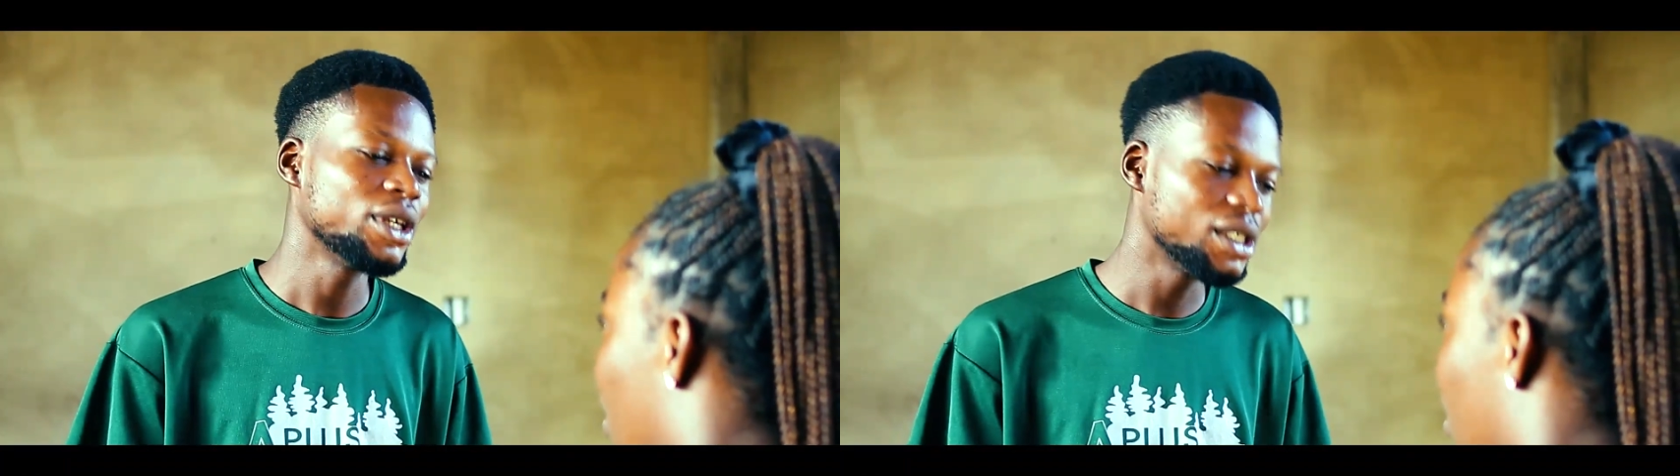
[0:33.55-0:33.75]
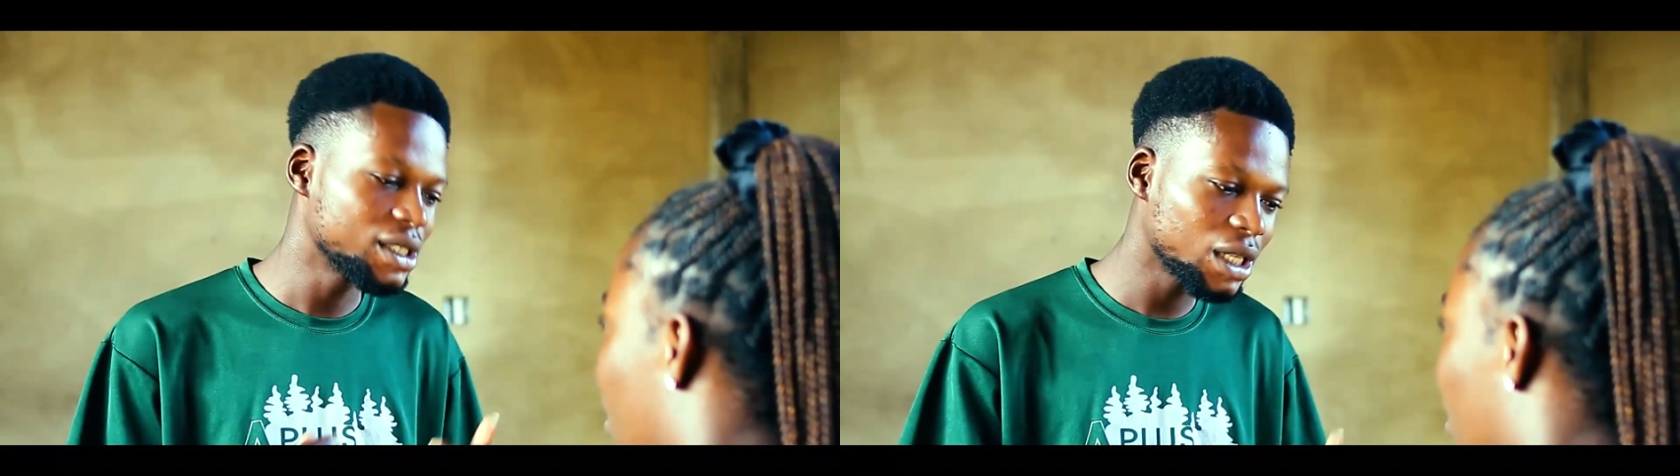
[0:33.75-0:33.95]

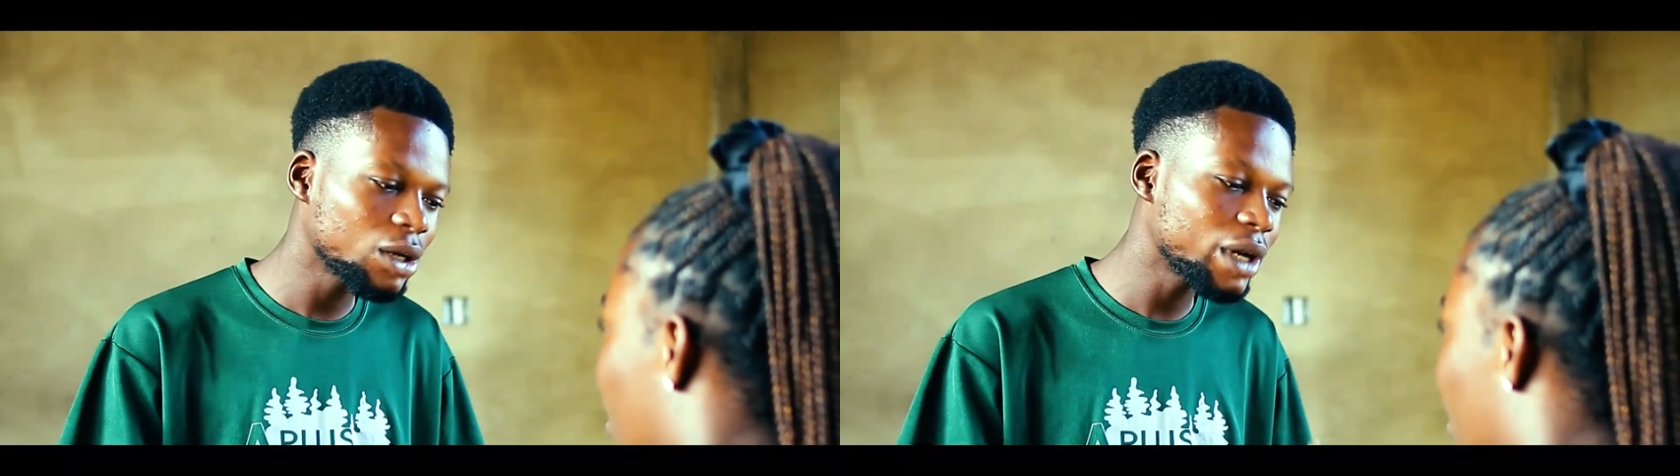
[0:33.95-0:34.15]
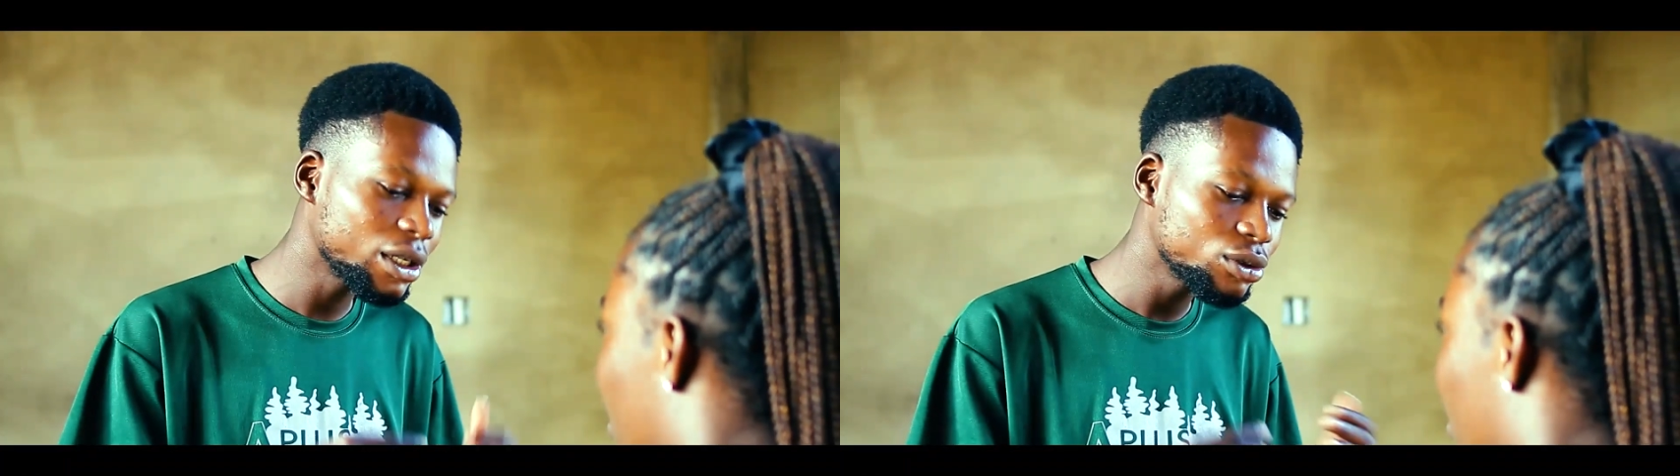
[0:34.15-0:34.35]
It's
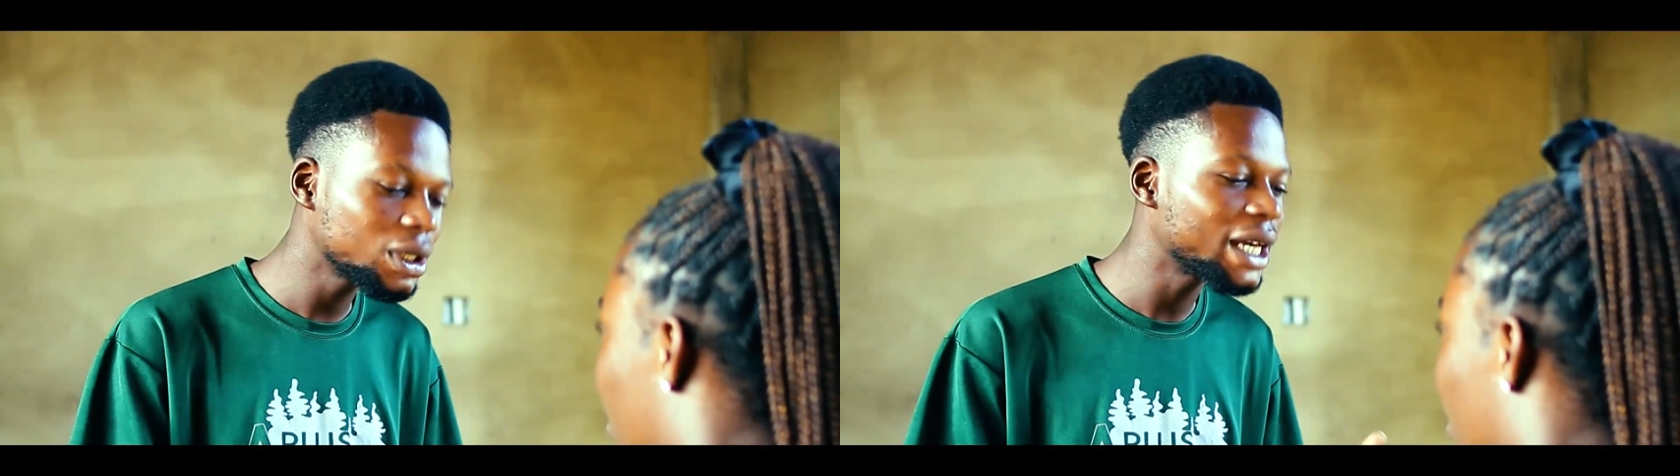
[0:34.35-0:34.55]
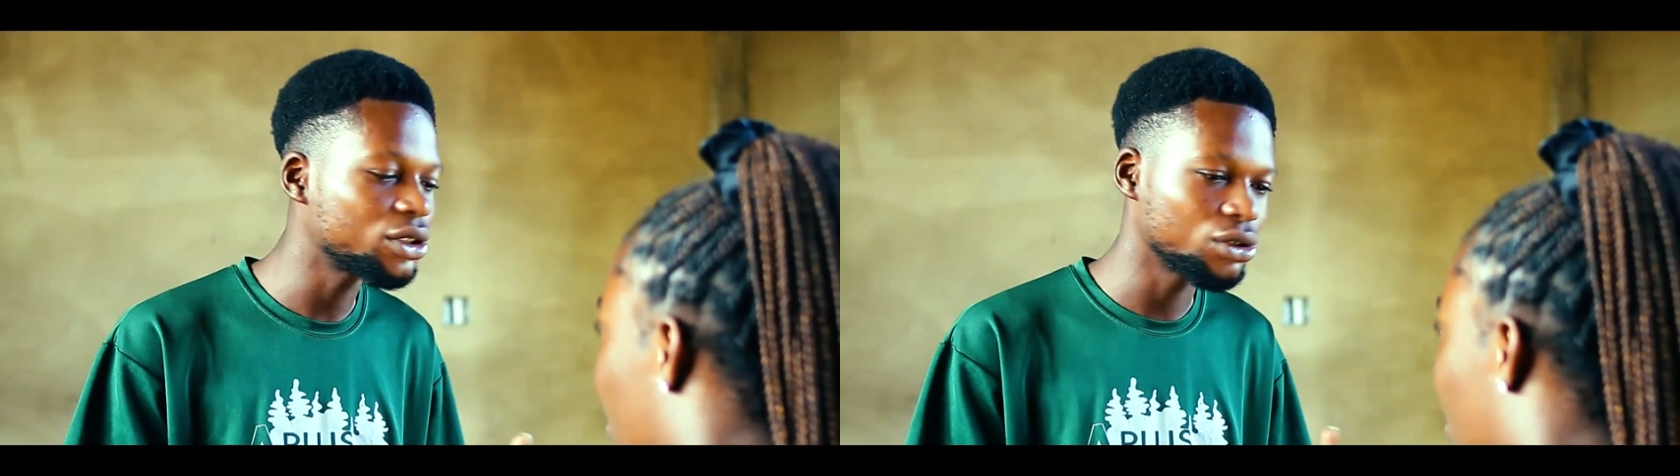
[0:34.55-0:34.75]
now I know
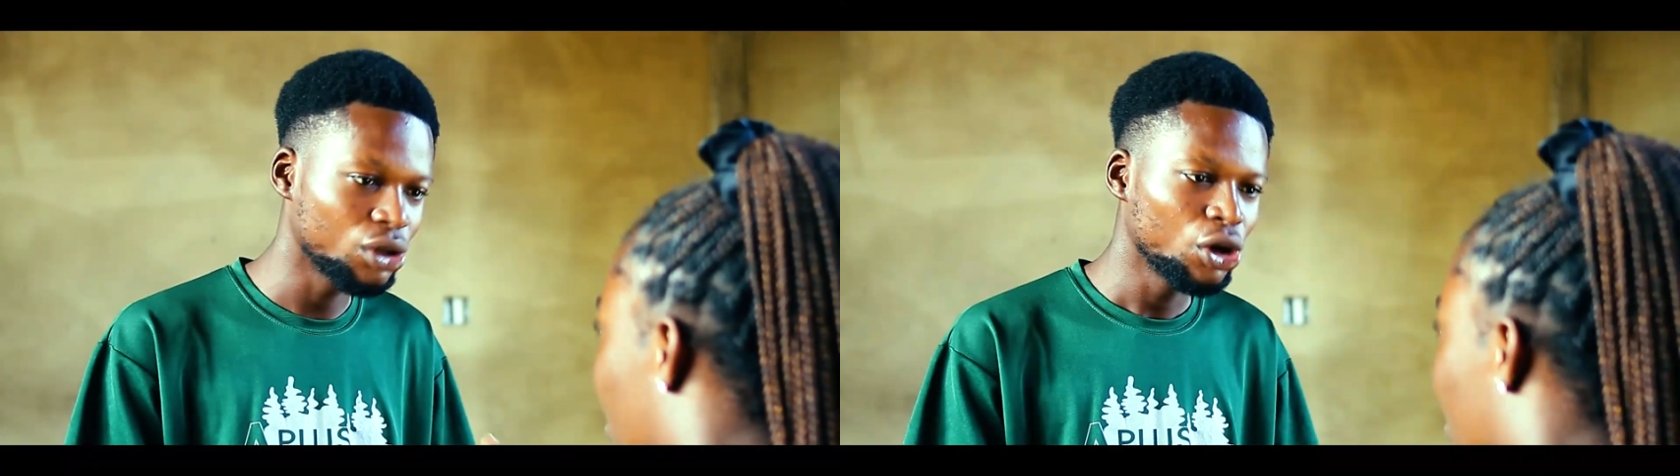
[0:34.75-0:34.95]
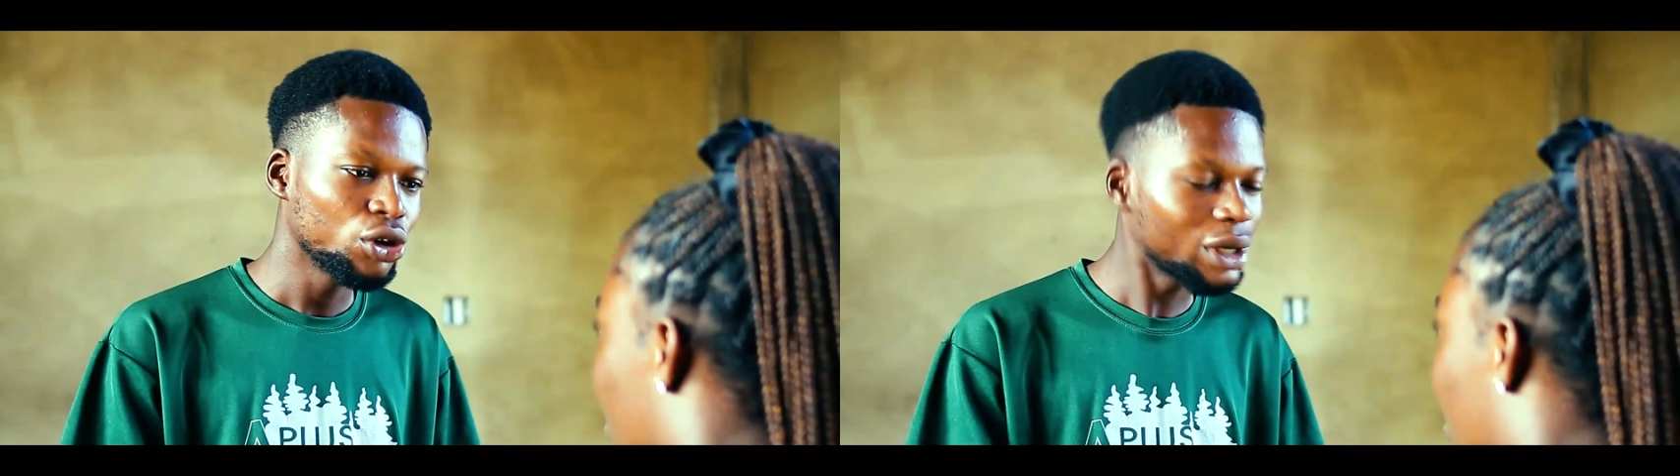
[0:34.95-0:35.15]
like
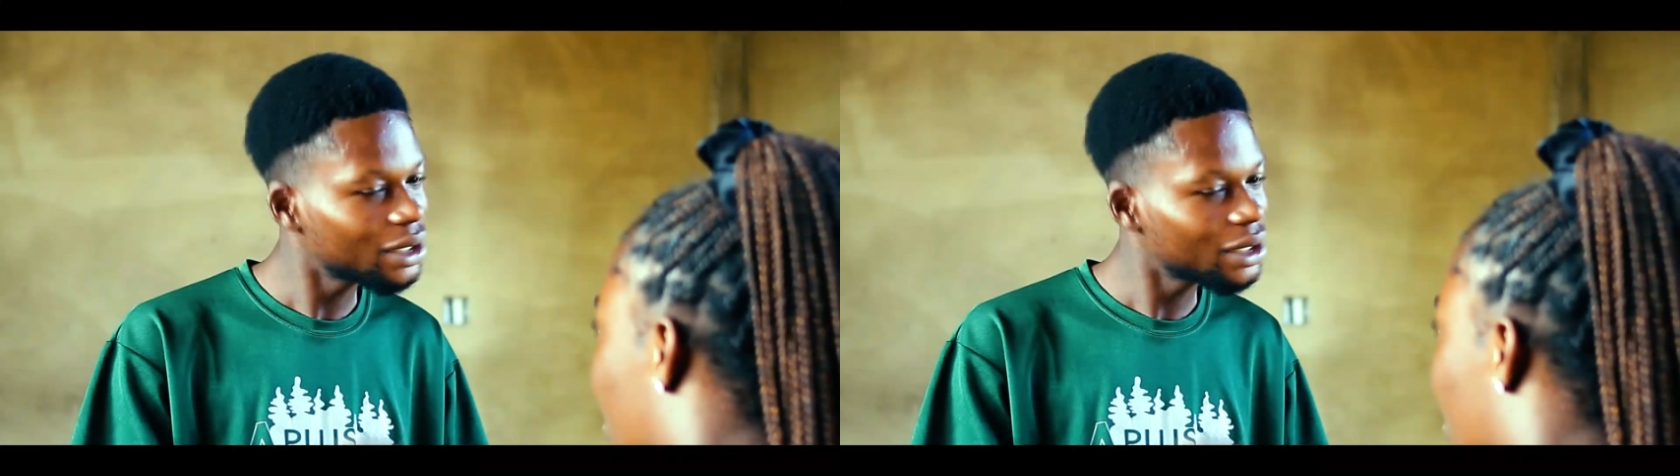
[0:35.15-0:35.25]
you